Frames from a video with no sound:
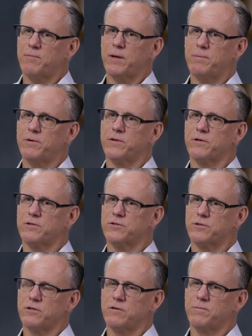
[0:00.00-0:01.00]
of people that are
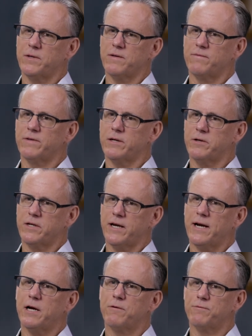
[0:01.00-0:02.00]
still being very
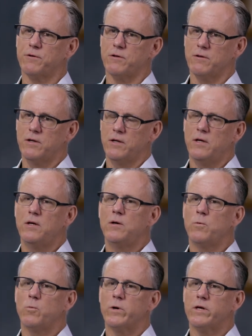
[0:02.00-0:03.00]
careful
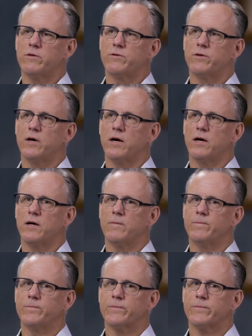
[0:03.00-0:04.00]
with
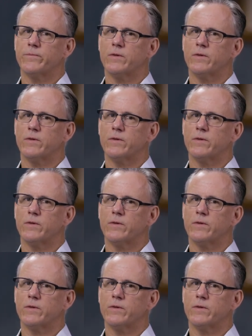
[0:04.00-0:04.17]
um,